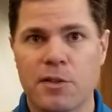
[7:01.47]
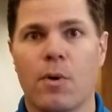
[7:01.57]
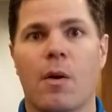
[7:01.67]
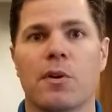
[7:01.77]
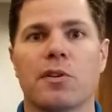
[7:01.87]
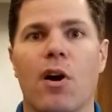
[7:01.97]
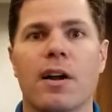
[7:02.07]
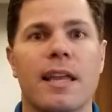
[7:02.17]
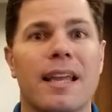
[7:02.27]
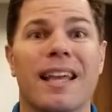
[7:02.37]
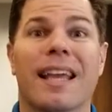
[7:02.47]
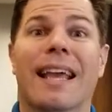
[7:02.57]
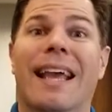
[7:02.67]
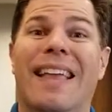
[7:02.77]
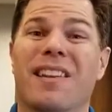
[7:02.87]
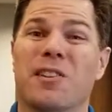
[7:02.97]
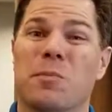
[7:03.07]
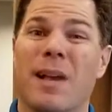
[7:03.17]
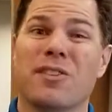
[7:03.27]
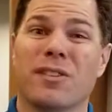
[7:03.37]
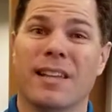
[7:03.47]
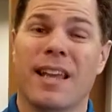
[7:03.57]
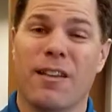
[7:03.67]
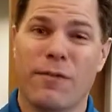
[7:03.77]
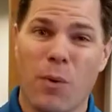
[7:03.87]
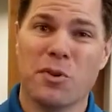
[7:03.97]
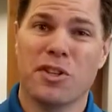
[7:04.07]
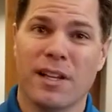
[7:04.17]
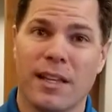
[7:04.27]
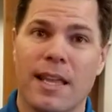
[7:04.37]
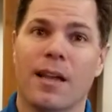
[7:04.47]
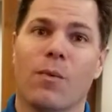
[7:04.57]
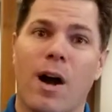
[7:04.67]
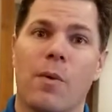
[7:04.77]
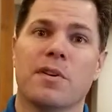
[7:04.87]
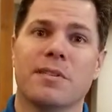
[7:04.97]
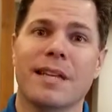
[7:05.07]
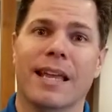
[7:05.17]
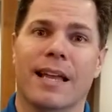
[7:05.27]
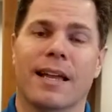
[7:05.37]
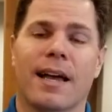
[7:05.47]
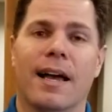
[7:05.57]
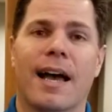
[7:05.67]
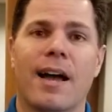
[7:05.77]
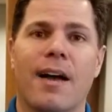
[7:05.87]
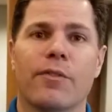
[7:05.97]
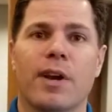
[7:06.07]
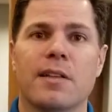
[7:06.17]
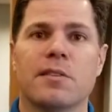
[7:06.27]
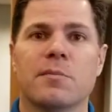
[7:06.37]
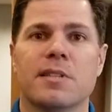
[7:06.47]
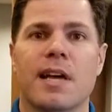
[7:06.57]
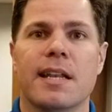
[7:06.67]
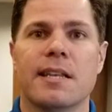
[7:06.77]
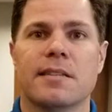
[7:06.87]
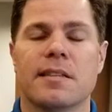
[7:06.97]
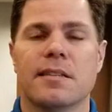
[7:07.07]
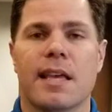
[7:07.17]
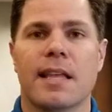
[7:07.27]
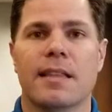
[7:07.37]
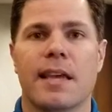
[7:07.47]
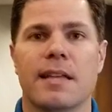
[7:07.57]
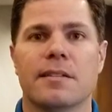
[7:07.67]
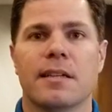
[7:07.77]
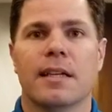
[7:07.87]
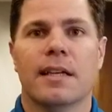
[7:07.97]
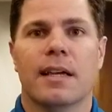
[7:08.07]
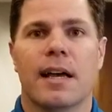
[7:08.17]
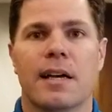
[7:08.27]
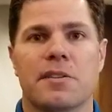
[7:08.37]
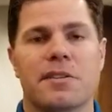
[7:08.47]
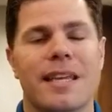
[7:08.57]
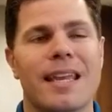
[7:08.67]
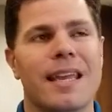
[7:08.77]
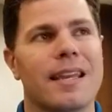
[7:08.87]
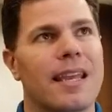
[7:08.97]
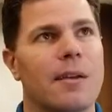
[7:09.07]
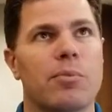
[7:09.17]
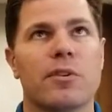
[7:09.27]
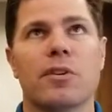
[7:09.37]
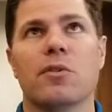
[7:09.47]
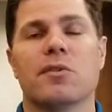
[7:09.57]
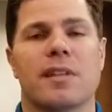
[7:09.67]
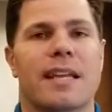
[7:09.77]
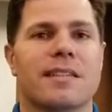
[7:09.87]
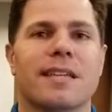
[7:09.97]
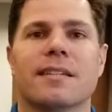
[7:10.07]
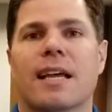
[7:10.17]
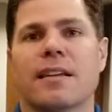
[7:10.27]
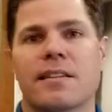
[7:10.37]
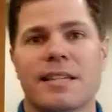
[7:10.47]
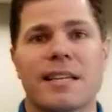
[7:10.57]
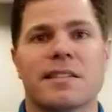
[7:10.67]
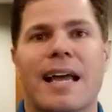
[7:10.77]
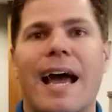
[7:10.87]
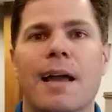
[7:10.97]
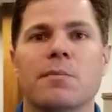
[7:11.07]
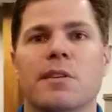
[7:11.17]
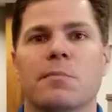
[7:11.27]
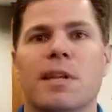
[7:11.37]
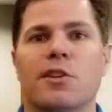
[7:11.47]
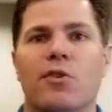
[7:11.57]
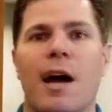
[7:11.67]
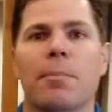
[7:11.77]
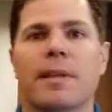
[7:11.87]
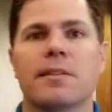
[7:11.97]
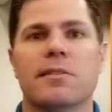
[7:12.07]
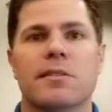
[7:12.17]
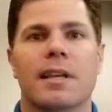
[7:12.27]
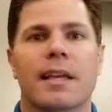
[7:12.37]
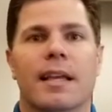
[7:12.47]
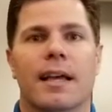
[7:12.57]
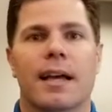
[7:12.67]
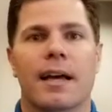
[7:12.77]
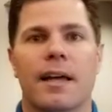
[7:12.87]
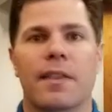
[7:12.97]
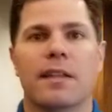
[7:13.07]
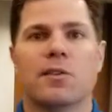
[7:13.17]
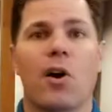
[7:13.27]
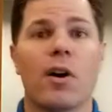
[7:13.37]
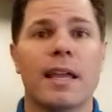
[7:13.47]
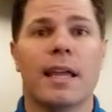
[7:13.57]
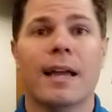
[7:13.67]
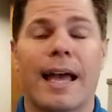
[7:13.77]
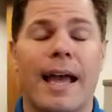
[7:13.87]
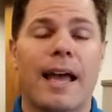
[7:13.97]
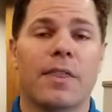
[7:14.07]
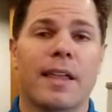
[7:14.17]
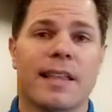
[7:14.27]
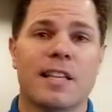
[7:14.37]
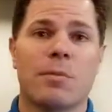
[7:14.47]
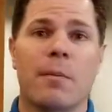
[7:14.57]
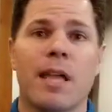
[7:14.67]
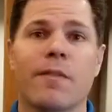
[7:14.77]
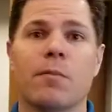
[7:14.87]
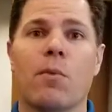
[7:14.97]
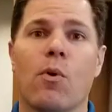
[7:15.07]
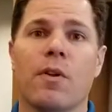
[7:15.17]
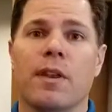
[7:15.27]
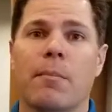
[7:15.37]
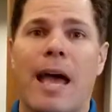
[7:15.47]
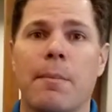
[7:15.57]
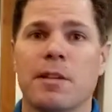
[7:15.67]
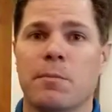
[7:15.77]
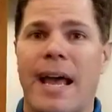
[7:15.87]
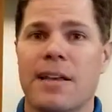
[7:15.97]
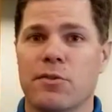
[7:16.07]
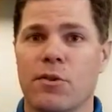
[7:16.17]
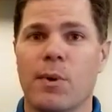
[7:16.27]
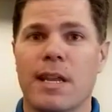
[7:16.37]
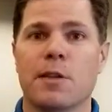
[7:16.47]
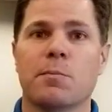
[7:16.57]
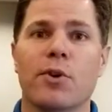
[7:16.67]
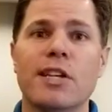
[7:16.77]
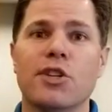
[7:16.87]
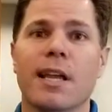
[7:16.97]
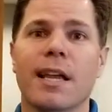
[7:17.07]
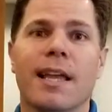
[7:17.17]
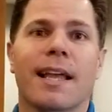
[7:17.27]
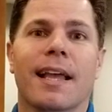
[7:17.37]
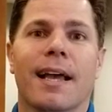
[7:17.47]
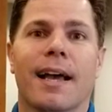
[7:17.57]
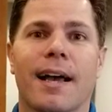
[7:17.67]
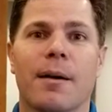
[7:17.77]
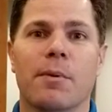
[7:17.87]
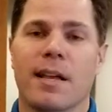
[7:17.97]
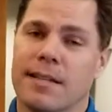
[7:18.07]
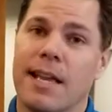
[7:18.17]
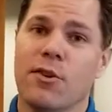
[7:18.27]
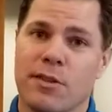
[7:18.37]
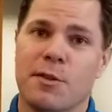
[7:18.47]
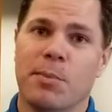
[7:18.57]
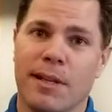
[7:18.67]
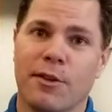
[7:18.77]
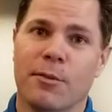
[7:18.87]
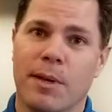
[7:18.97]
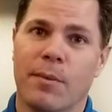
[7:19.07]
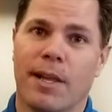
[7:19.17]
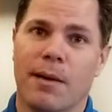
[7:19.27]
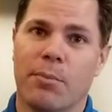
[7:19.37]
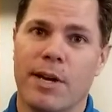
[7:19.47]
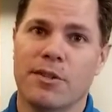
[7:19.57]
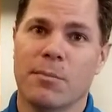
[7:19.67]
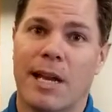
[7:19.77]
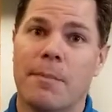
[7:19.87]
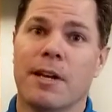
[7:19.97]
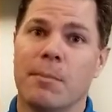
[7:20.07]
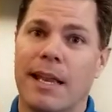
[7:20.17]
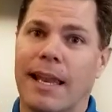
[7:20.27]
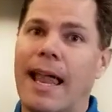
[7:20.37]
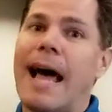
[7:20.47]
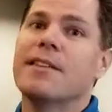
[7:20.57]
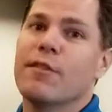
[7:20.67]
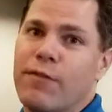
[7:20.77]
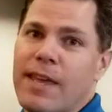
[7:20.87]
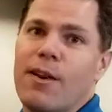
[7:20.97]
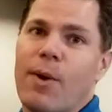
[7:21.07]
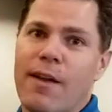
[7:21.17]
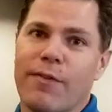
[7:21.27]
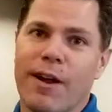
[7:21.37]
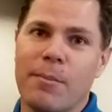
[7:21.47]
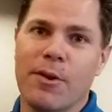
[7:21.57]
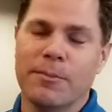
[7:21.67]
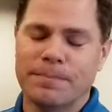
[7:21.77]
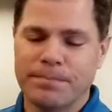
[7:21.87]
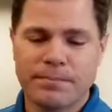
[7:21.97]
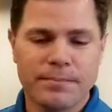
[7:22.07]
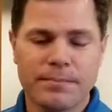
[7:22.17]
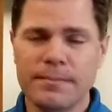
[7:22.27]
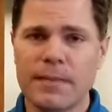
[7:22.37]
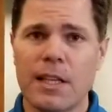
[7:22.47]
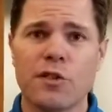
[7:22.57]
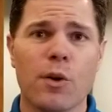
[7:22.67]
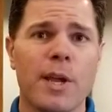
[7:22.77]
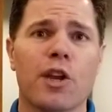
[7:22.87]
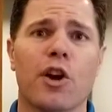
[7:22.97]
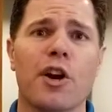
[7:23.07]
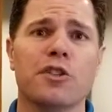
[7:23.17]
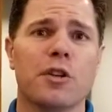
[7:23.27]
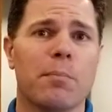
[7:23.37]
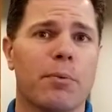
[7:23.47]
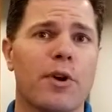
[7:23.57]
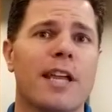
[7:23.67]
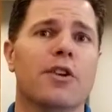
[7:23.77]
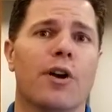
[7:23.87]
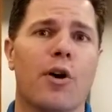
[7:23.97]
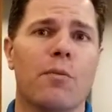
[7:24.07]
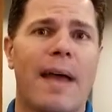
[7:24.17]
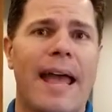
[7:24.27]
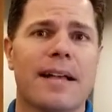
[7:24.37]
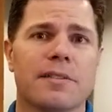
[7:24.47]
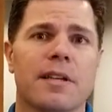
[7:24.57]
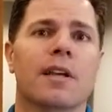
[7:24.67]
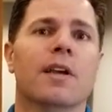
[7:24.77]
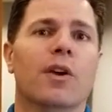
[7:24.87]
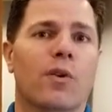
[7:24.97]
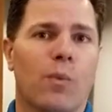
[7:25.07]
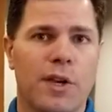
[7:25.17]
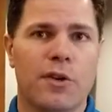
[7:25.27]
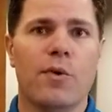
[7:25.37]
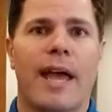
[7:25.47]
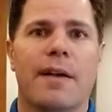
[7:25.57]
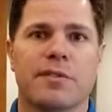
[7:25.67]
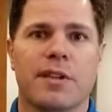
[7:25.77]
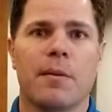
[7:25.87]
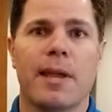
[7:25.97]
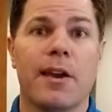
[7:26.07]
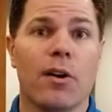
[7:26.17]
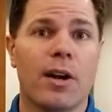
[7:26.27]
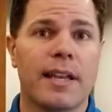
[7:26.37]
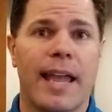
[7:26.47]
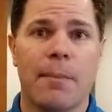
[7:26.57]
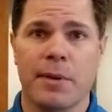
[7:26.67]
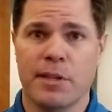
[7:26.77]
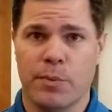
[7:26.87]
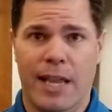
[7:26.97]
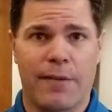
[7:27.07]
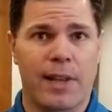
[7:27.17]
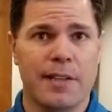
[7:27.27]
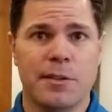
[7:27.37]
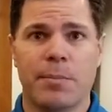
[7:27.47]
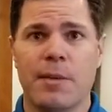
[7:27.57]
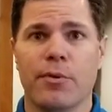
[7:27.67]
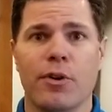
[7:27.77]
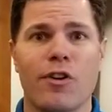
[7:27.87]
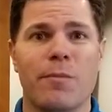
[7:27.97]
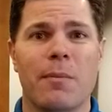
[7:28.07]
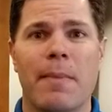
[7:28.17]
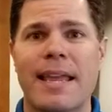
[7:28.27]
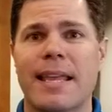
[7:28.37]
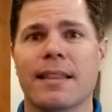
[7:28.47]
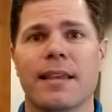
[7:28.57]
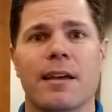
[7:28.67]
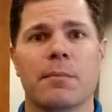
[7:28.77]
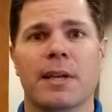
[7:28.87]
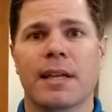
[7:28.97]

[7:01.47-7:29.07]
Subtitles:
while we're talking, and then especially, unfortunately, while we're singing. I've read some studies that said that singing can produce like 6 times as many droplets than talking. I think that's probably even more than a Baptist pastor when he's preaching, because I usually spit a little bit while I'm preaching, but I'm going to be lots of feet away from you. So we encourage you to bring your own mask. We do have some here on campus. We have lots of people who have been making them,